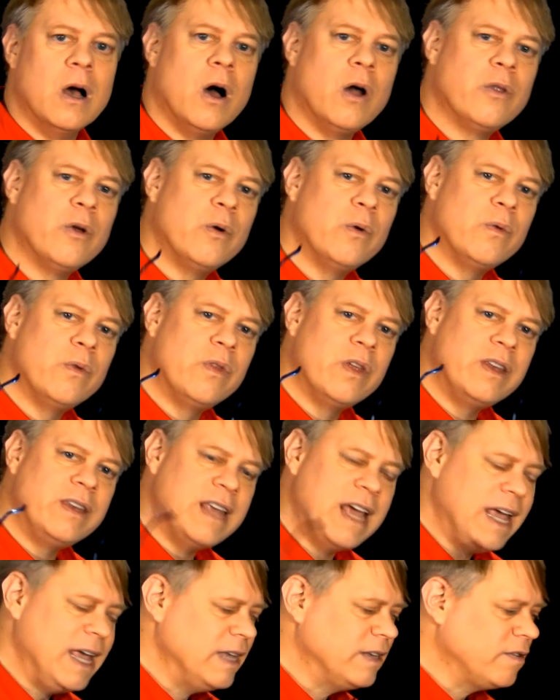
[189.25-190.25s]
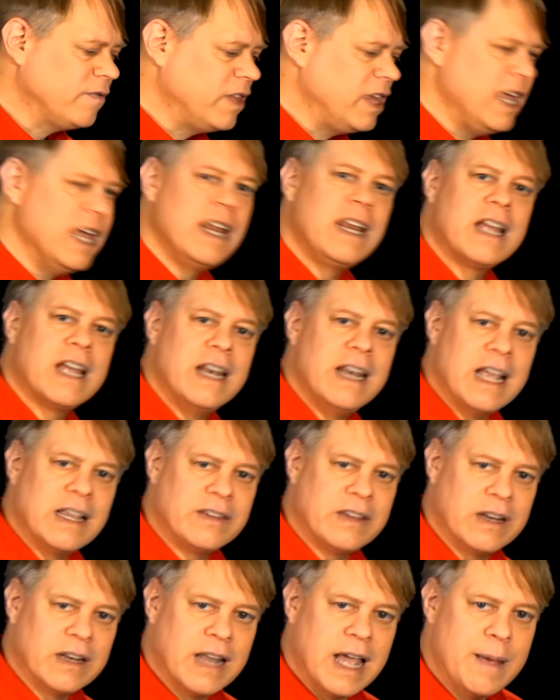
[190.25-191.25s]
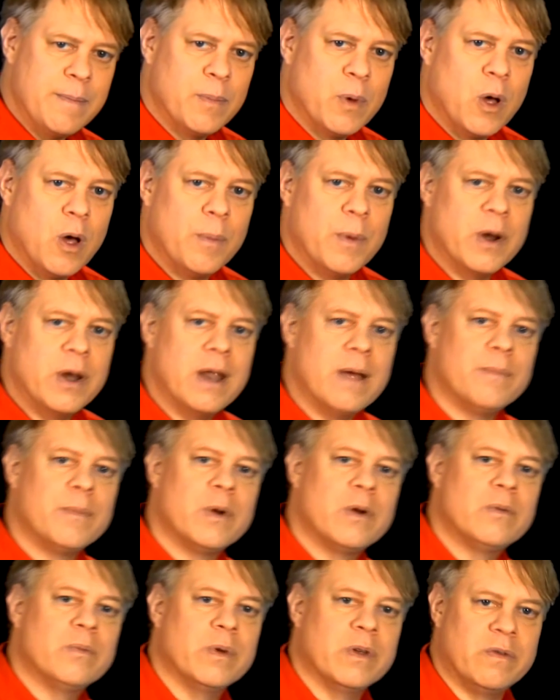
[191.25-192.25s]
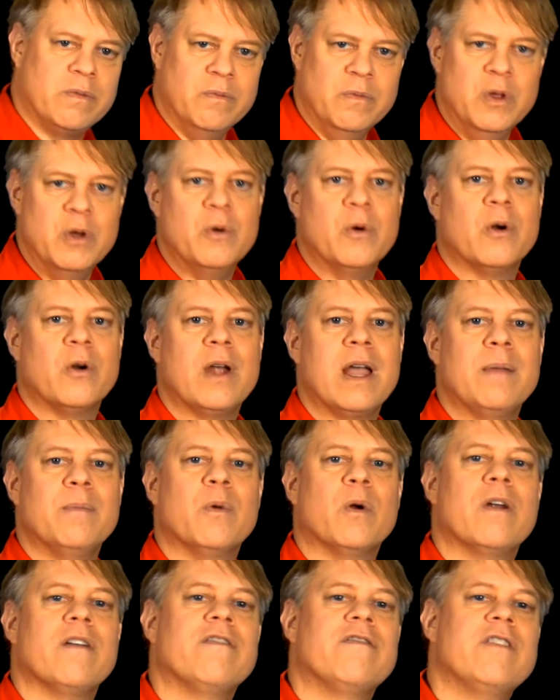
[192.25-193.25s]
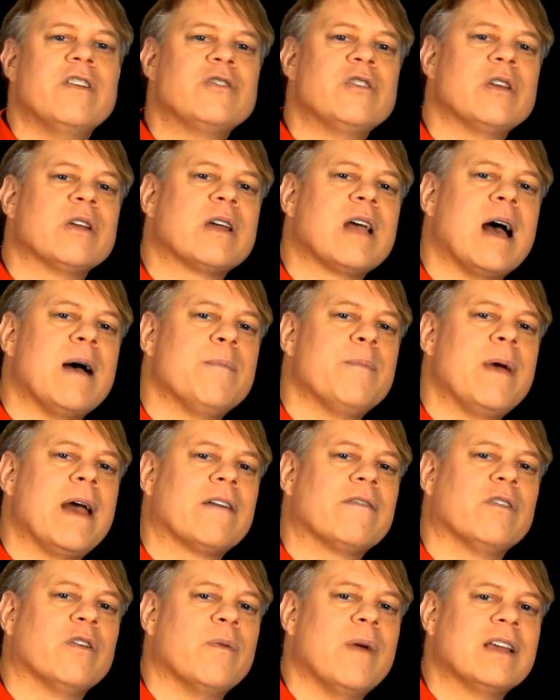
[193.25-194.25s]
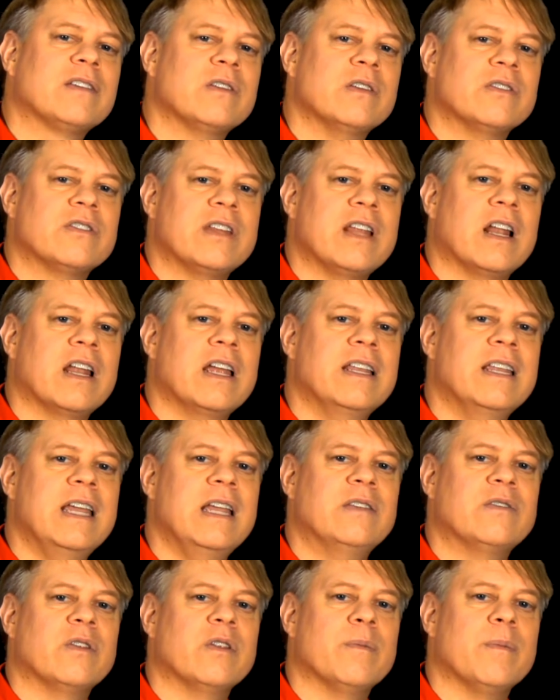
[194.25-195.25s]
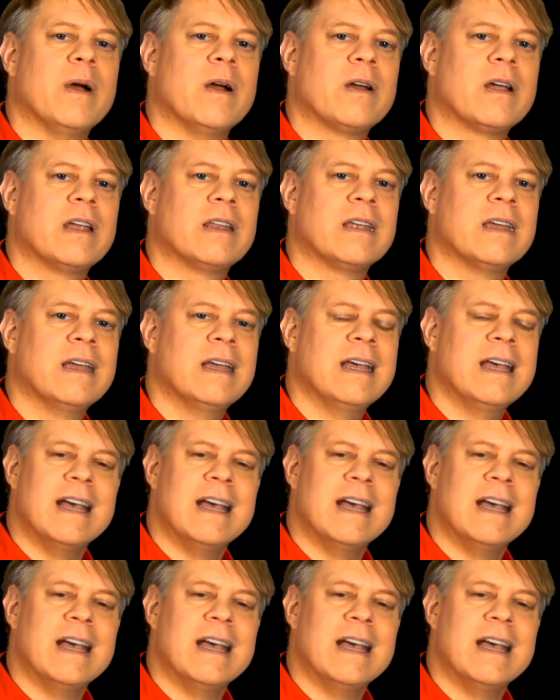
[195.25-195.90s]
Although the days of the incandescent light bulb are numbered, with newer and more efficient compact fluorescents and L E Ds on the market,